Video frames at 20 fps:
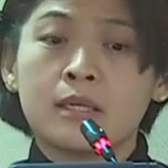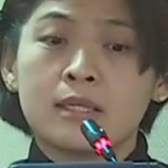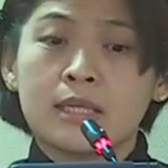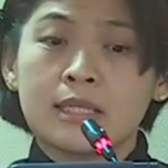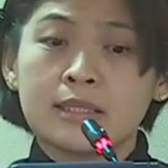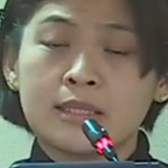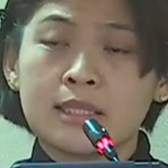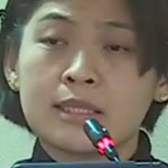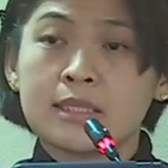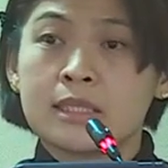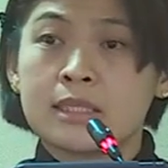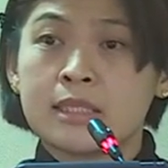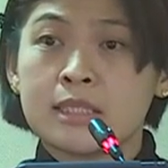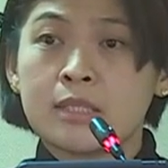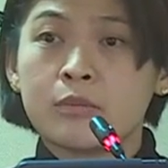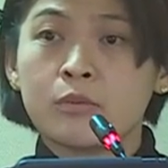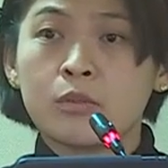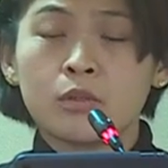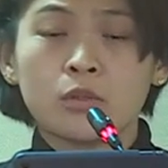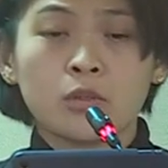that states a
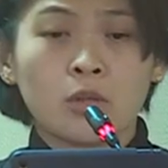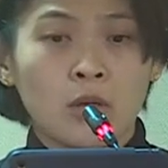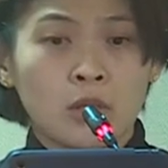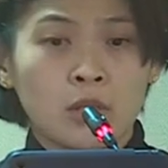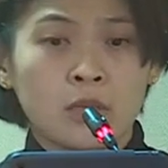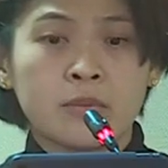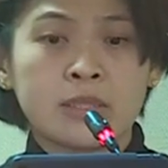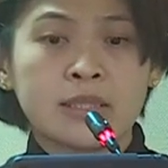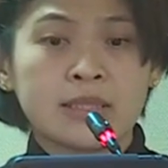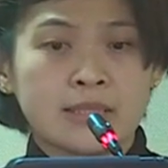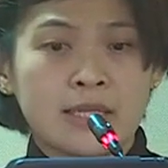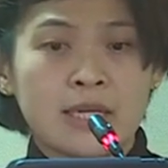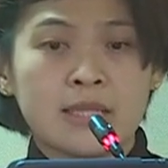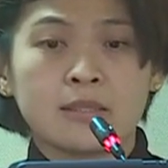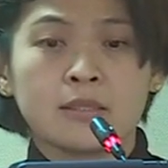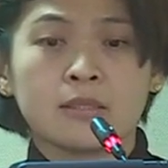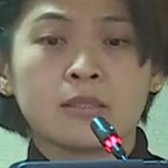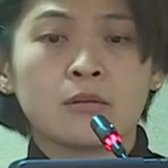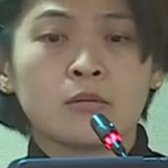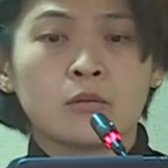zero-tolerance
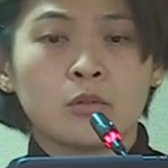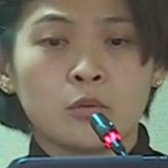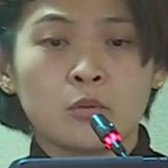stance